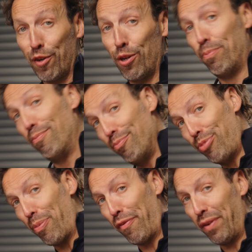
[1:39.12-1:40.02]
a
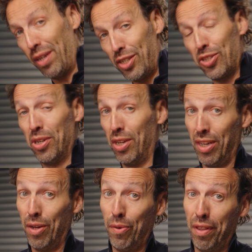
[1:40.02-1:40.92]
proper finish
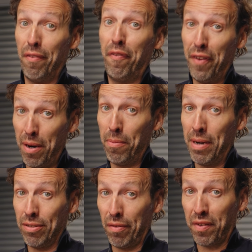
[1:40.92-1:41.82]
with a fair
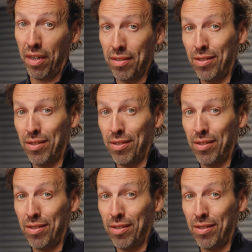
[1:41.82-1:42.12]
amount of cut.